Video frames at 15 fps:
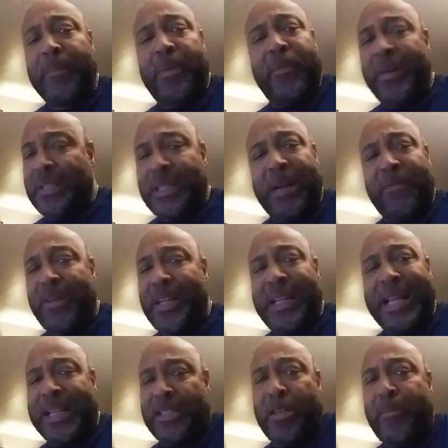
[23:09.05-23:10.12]
But once I
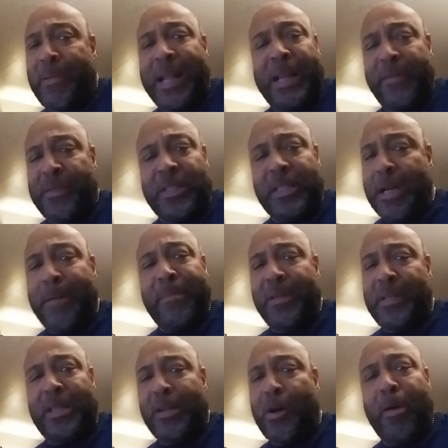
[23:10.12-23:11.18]
realized nobody was
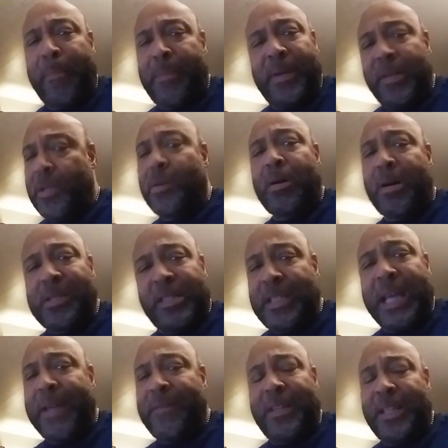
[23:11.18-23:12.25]
coming to open the door or
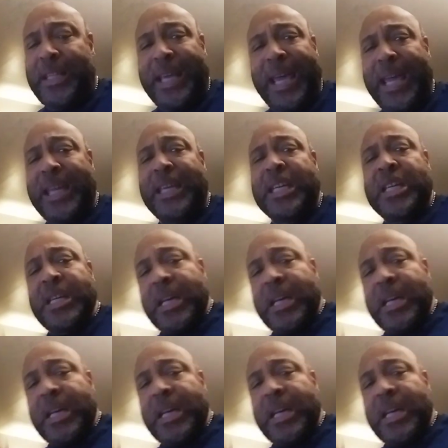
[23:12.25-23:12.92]
save the day,